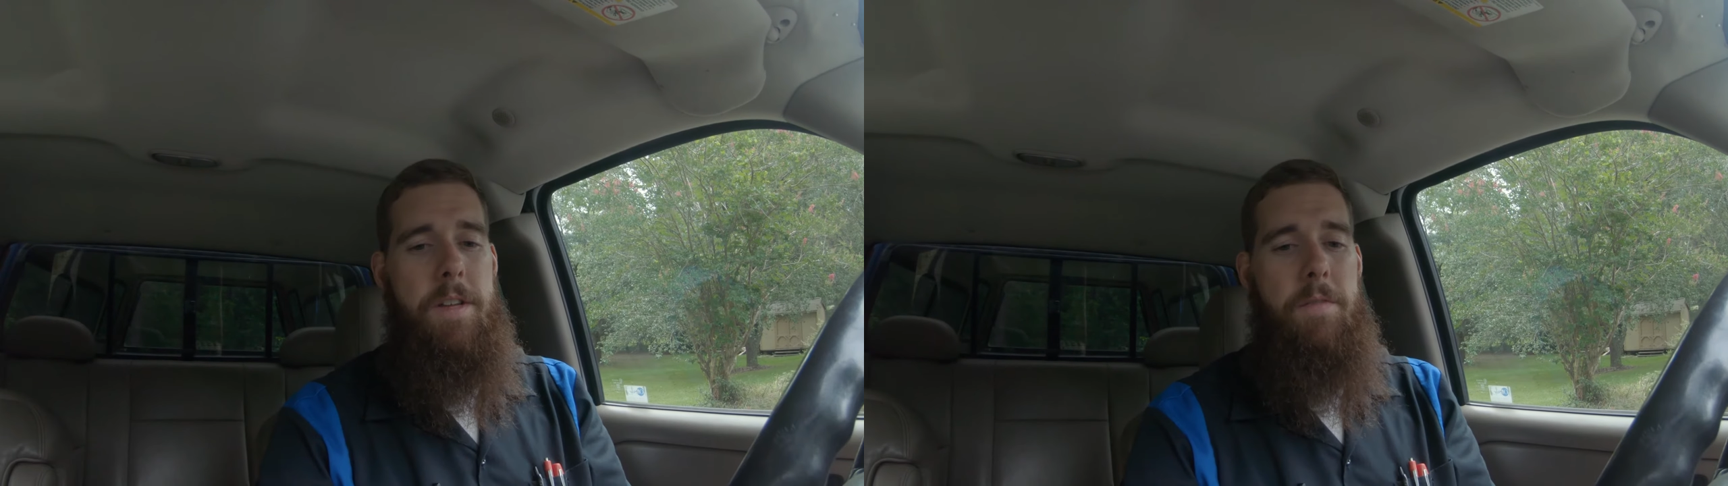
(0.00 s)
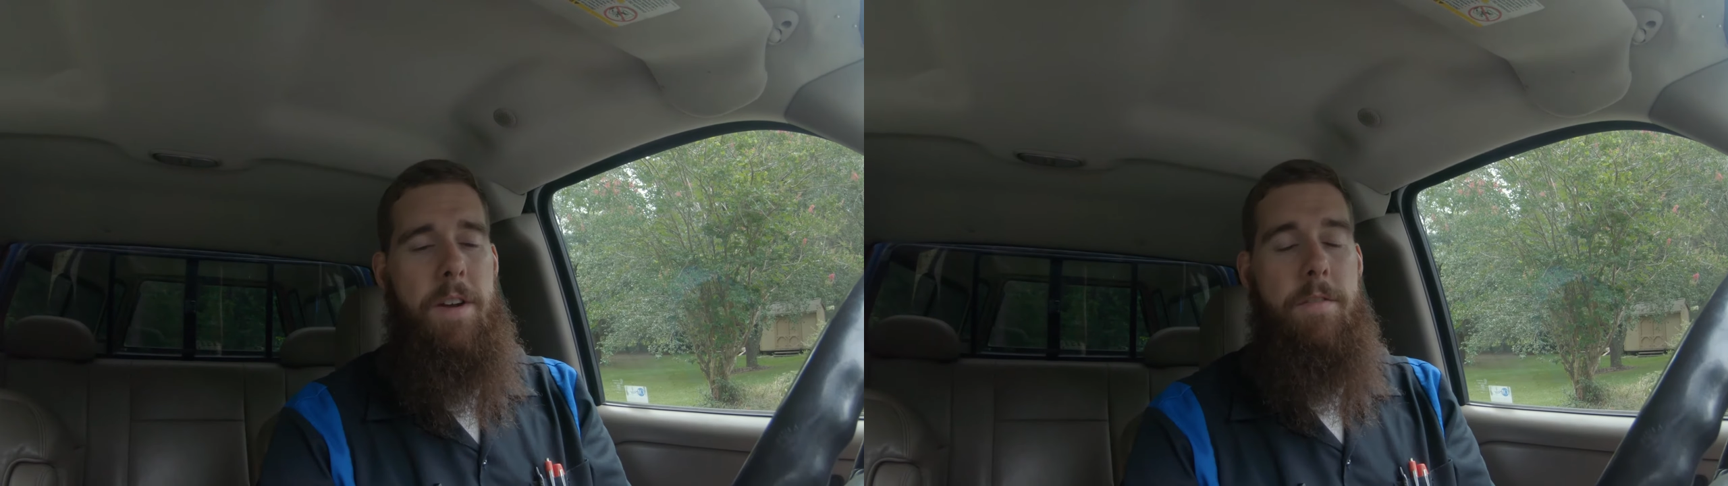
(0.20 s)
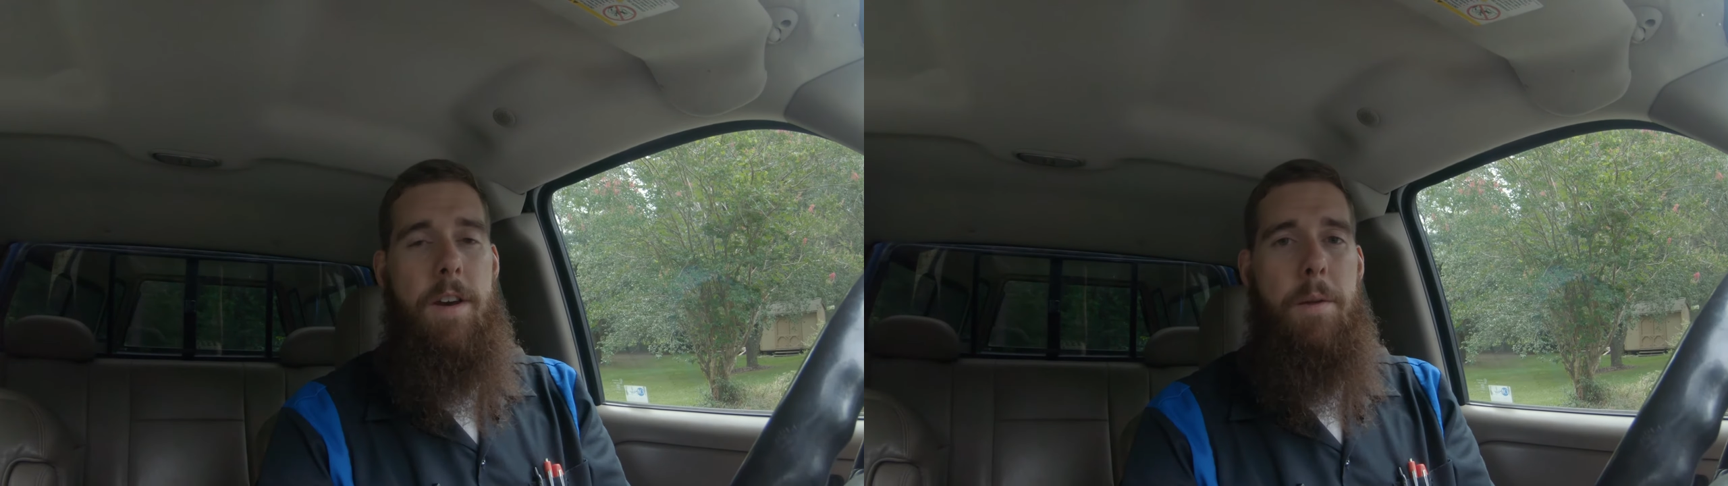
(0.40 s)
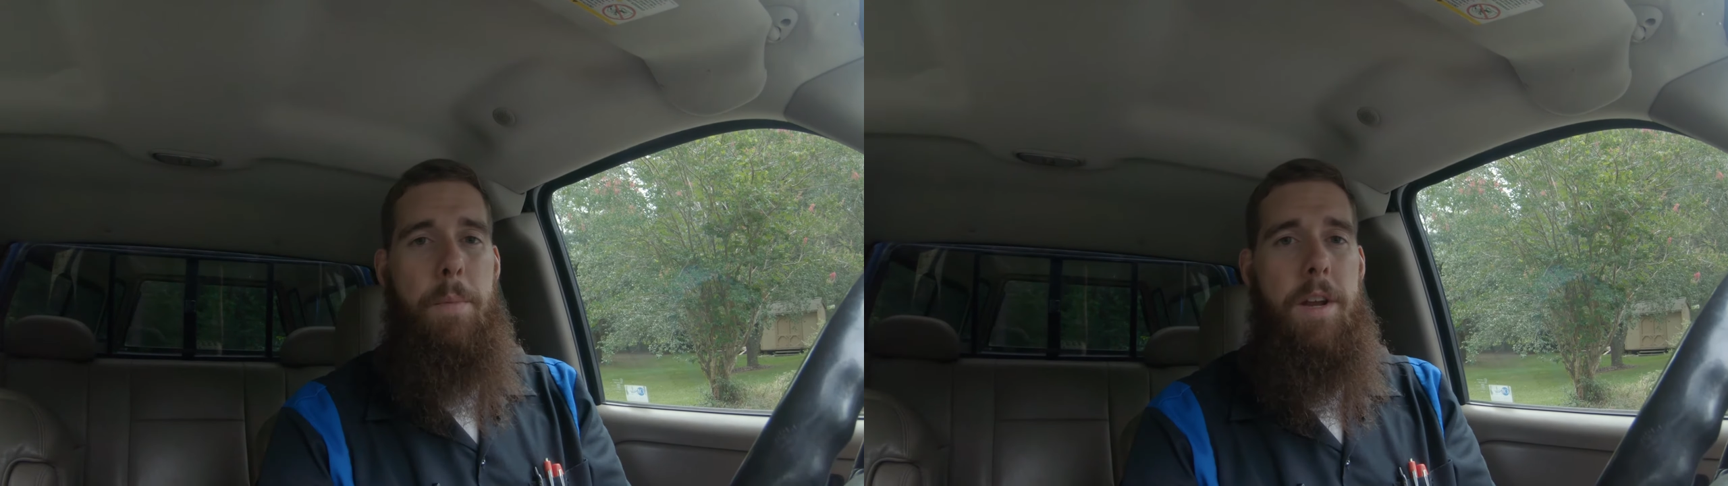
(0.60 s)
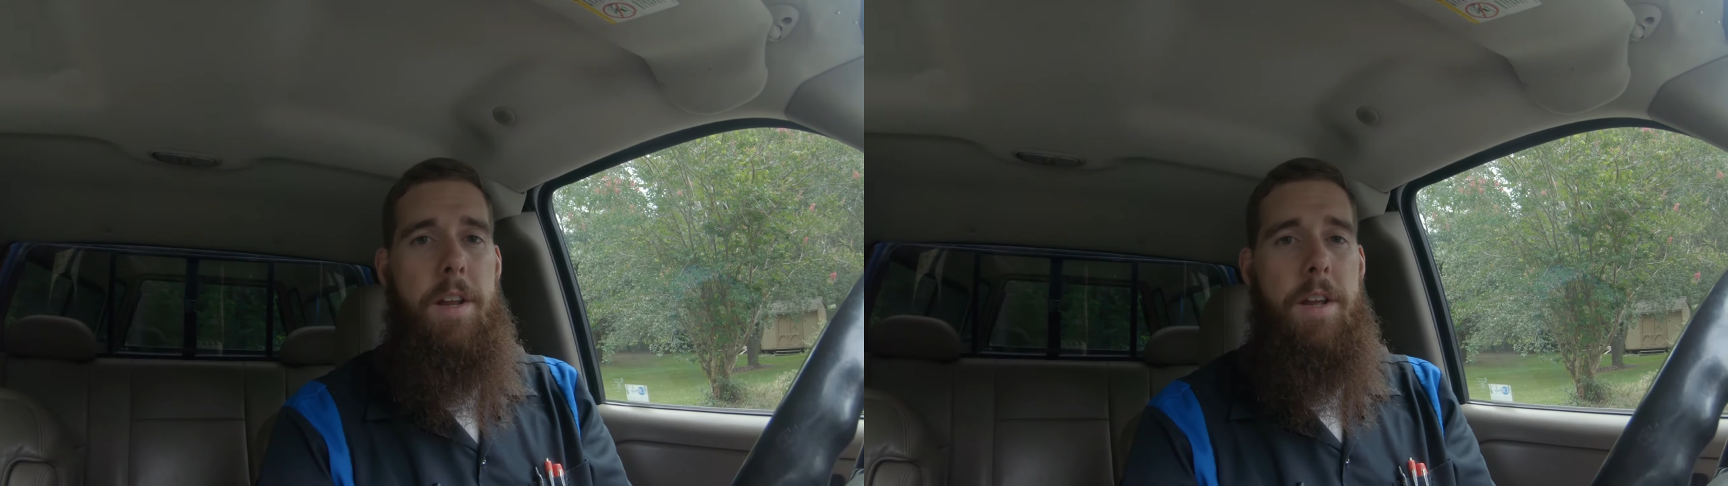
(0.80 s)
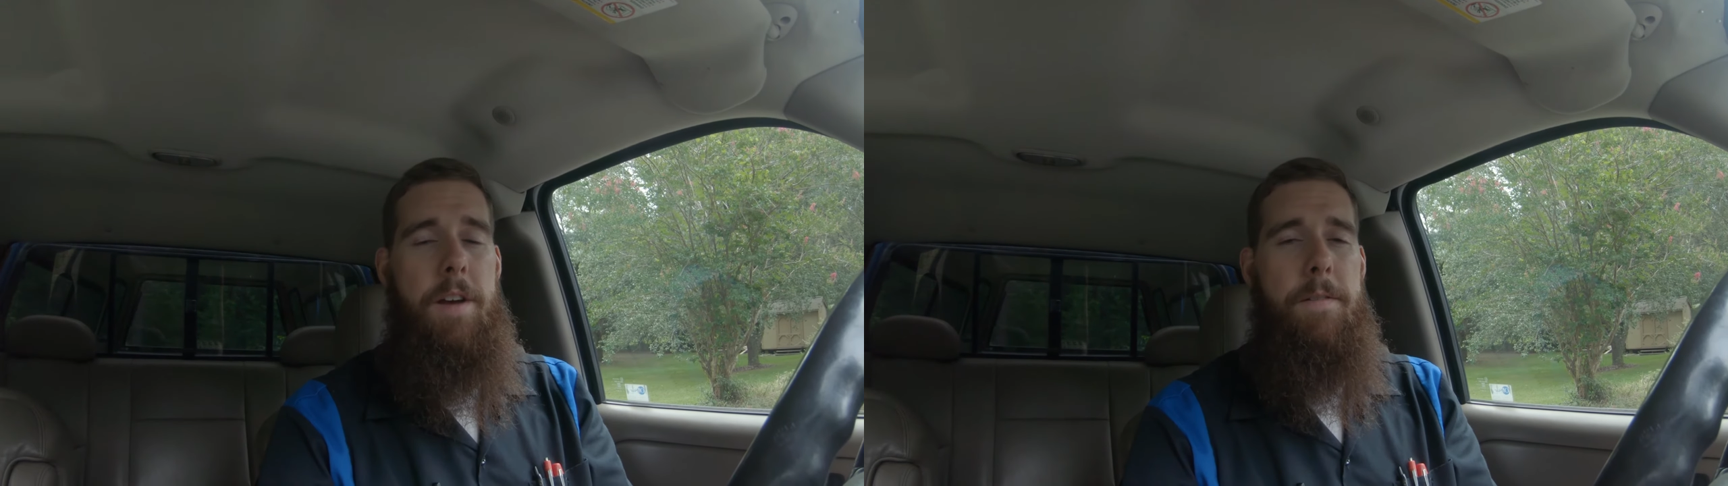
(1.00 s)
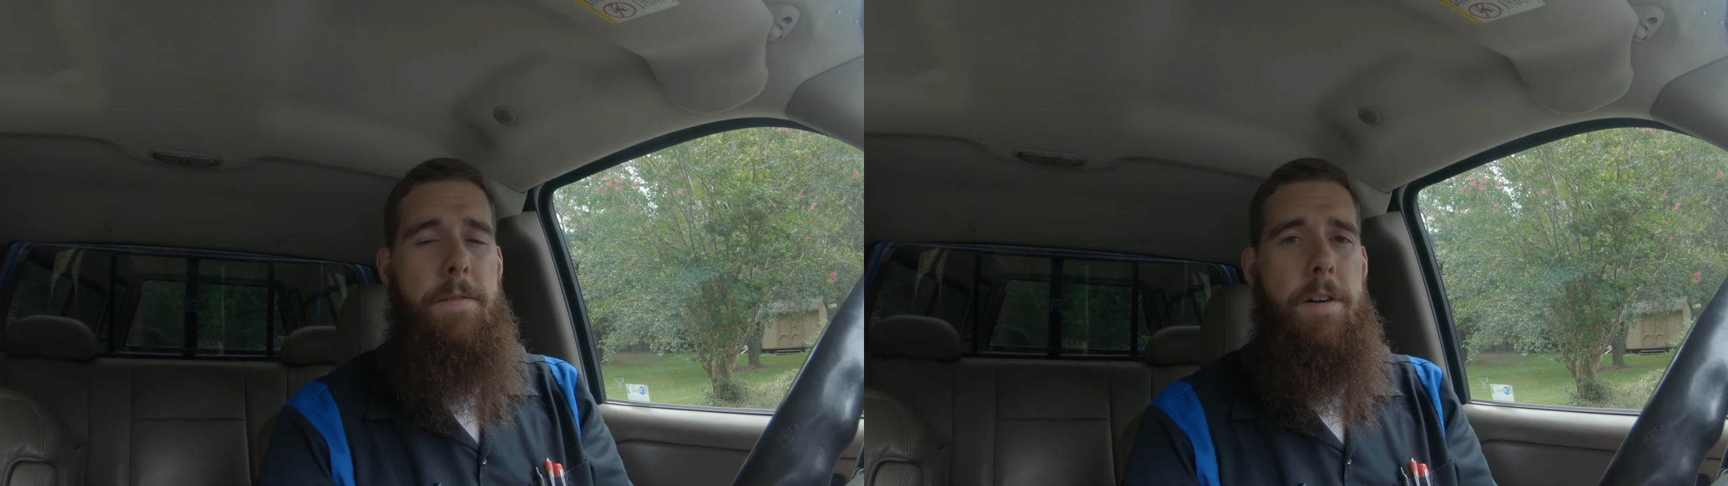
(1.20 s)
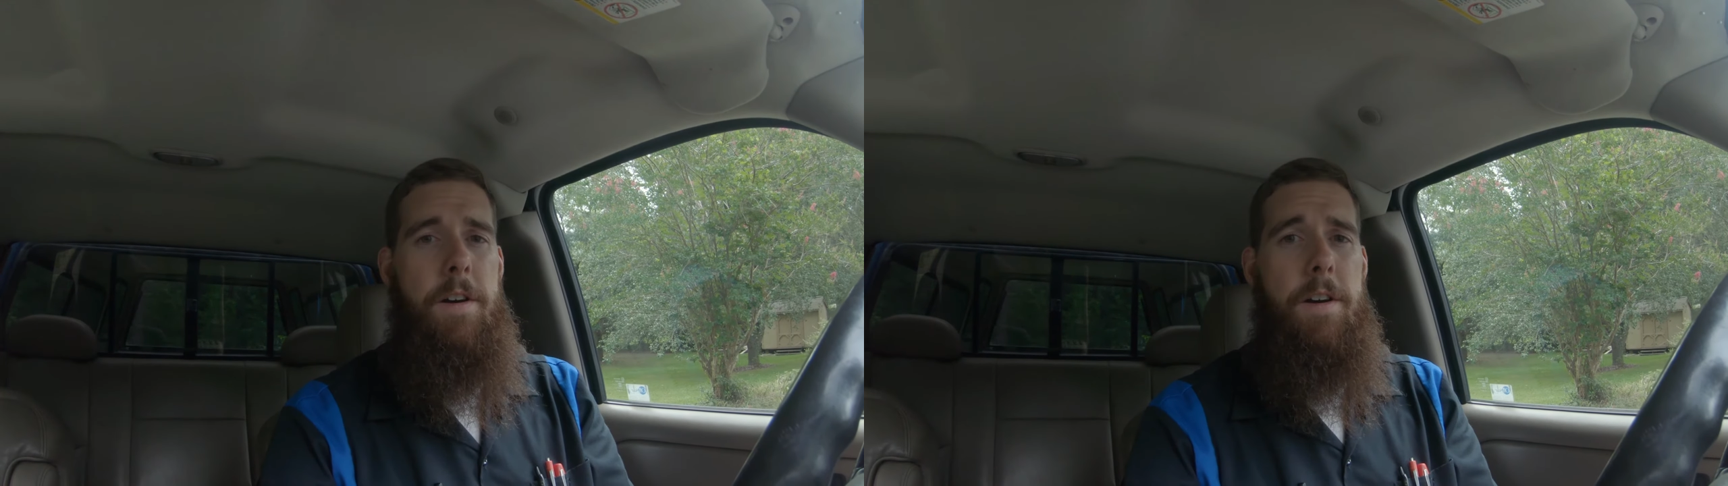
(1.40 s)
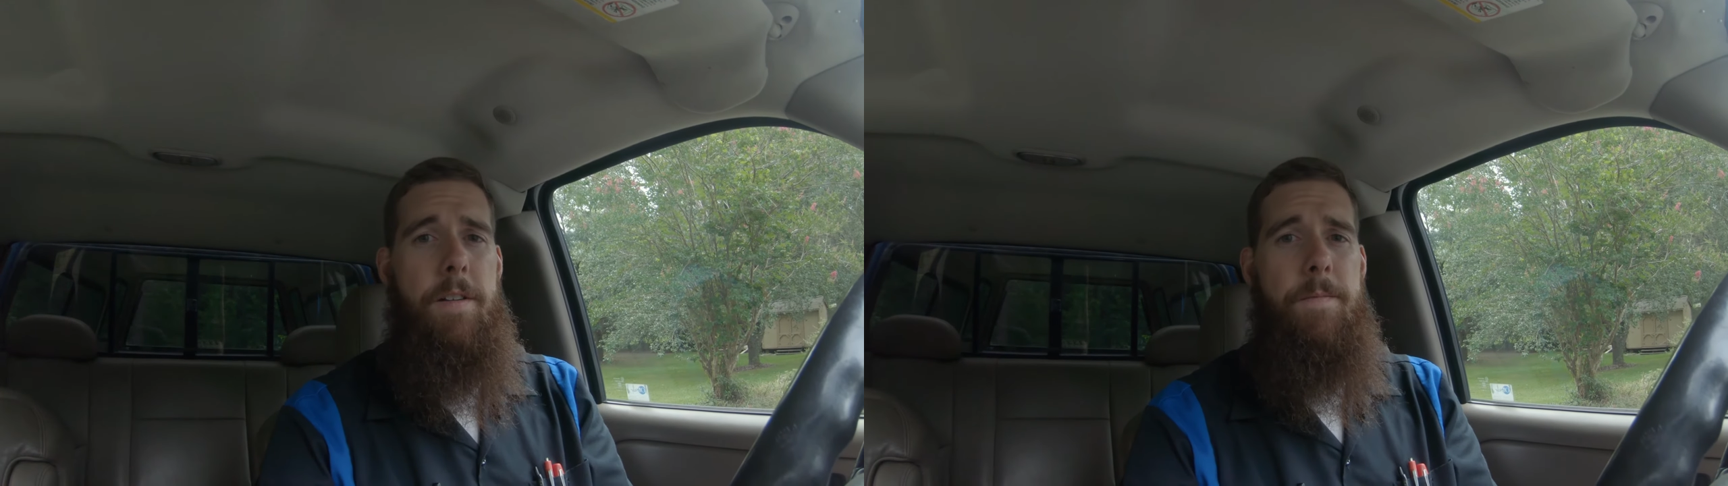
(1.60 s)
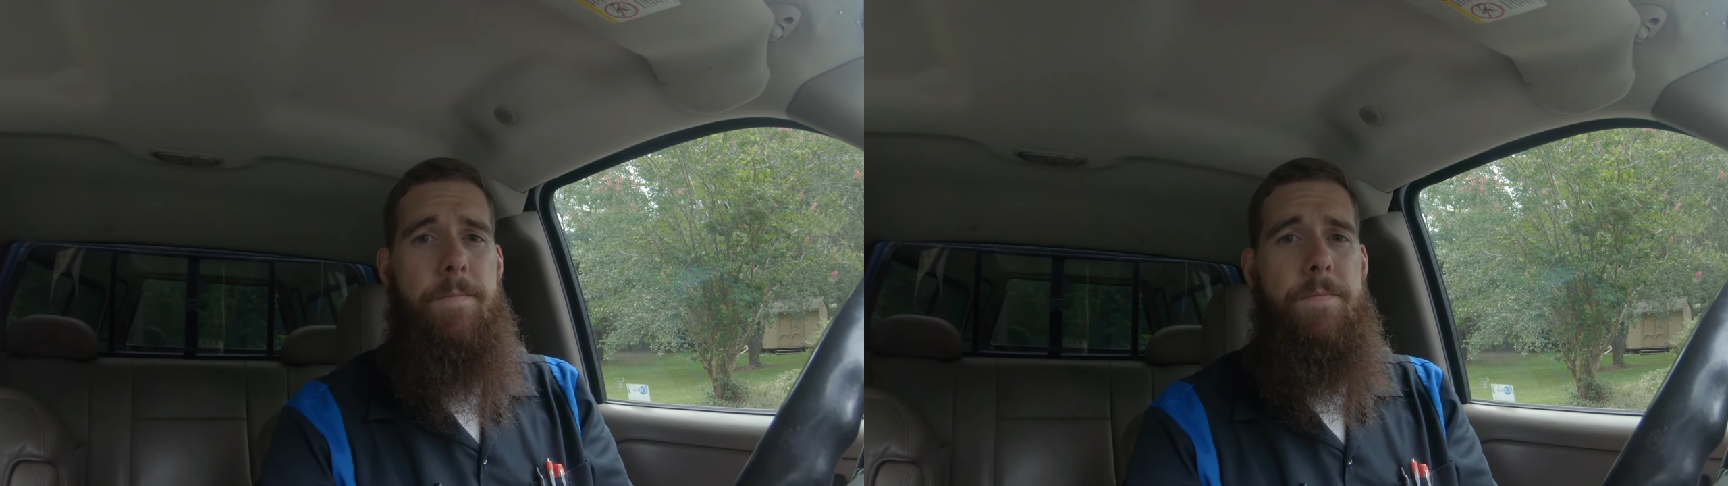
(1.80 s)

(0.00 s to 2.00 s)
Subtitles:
see if I can find a PDF